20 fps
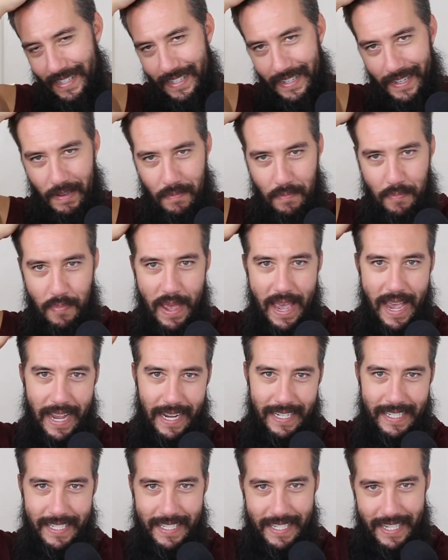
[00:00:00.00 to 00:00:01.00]

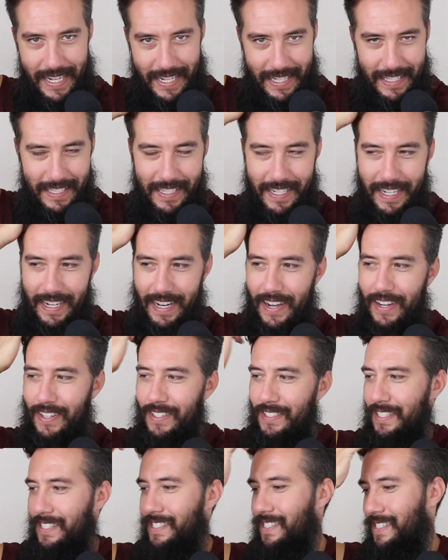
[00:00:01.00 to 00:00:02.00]
bag of dicks,
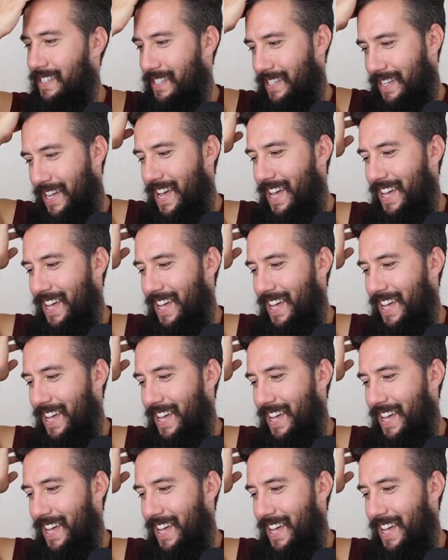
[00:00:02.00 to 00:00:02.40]
just.